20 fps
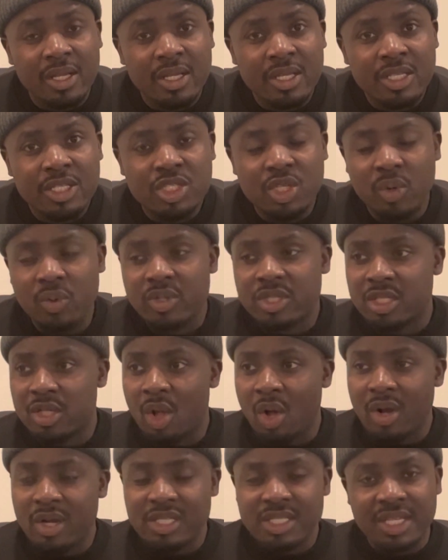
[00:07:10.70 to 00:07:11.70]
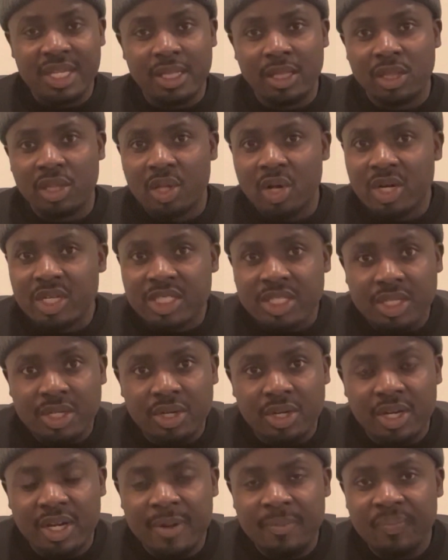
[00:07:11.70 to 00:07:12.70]
So as long as it looks
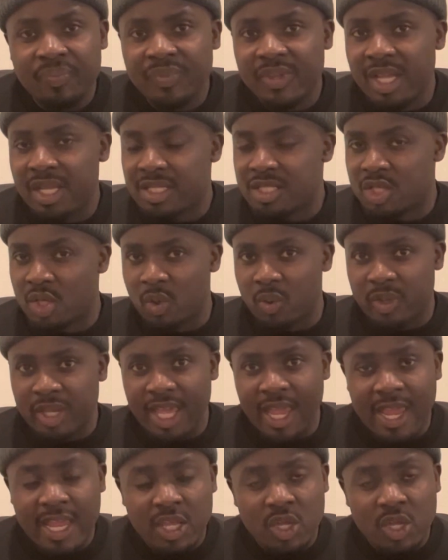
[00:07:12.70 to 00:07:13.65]
good, it's okay.